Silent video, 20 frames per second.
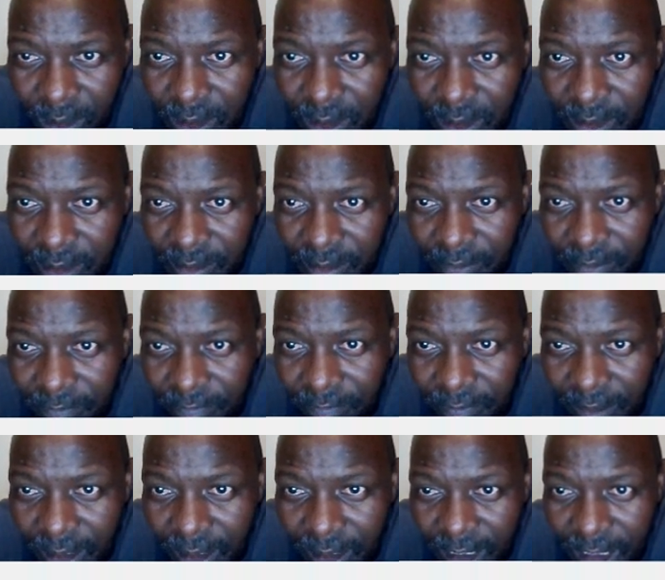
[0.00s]

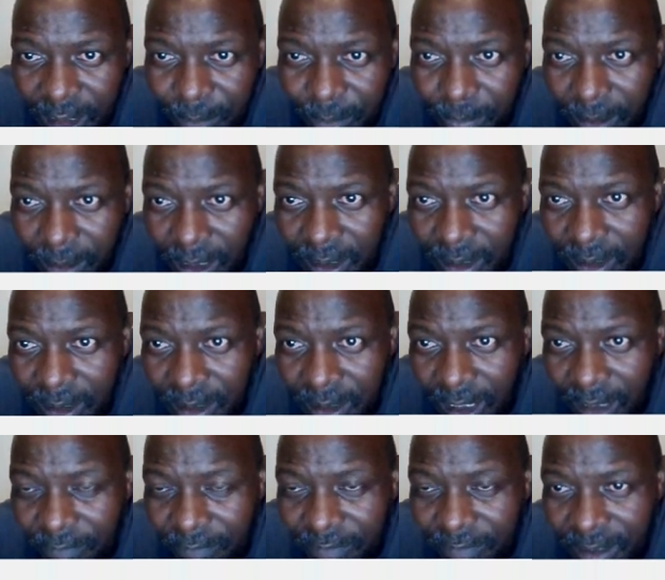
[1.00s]
divide by
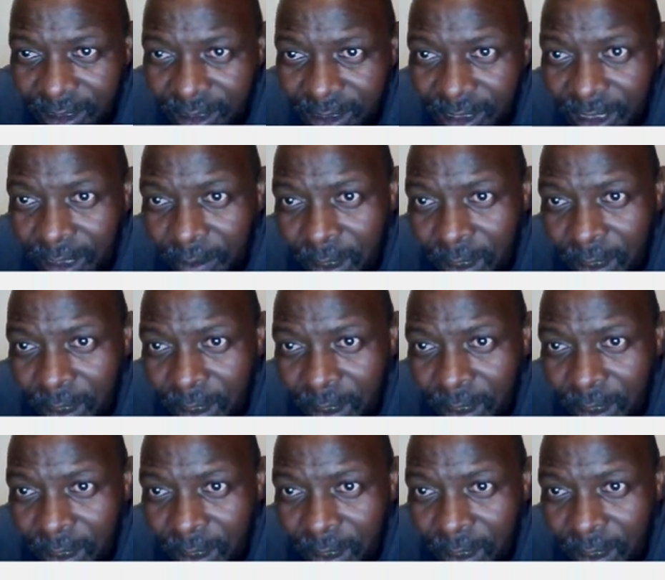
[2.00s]
that fraction there.